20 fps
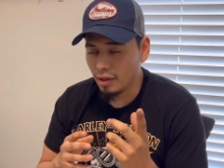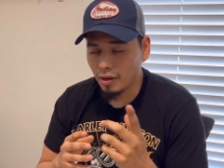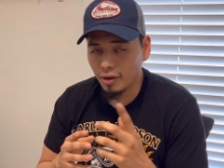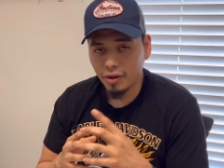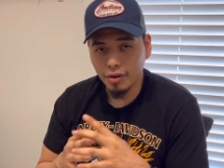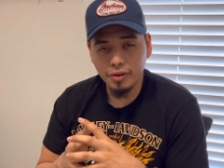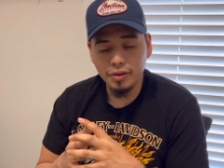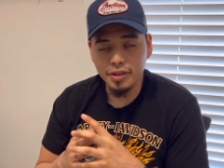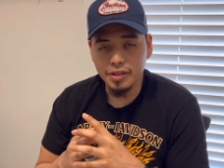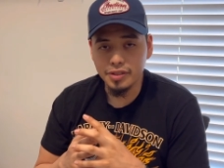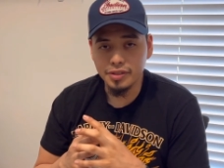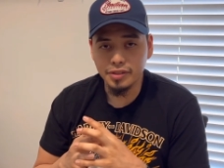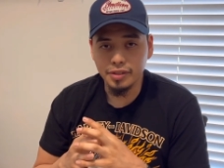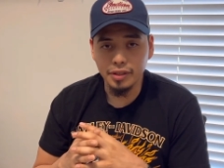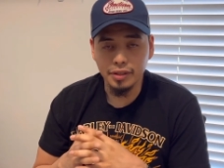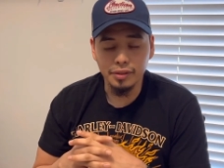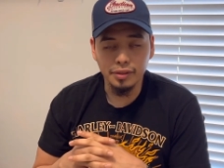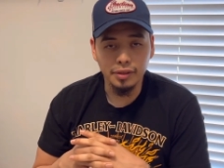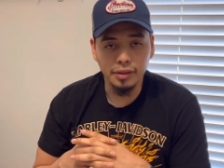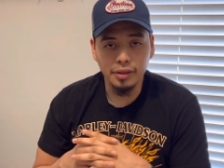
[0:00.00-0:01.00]
Ernest
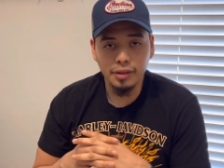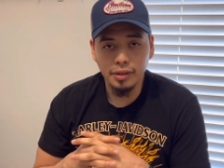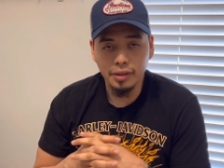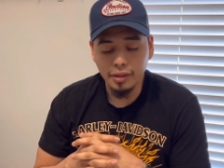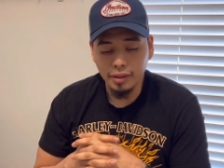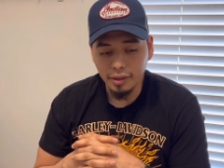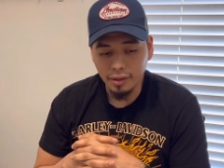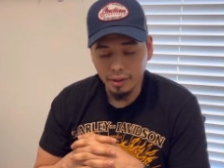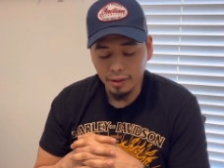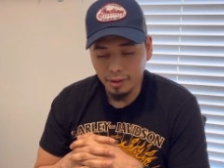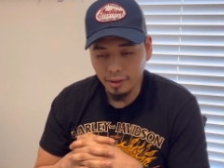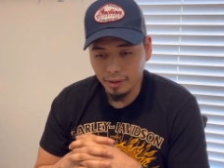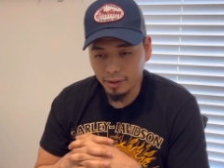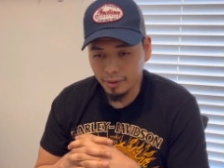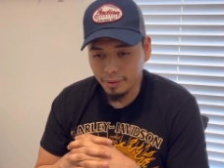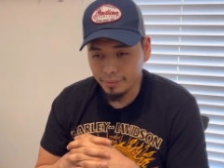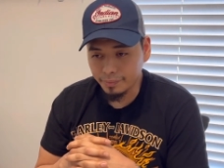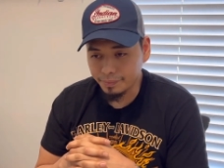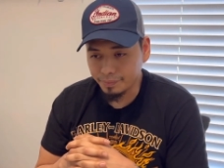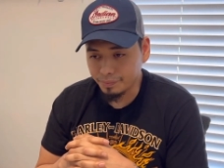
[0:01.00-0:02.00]
did.
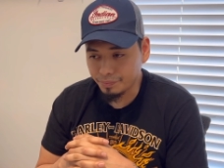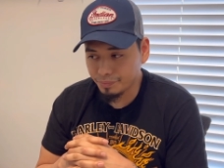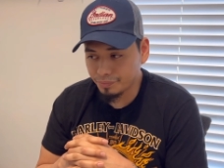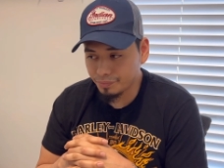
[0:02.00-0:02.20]
Um,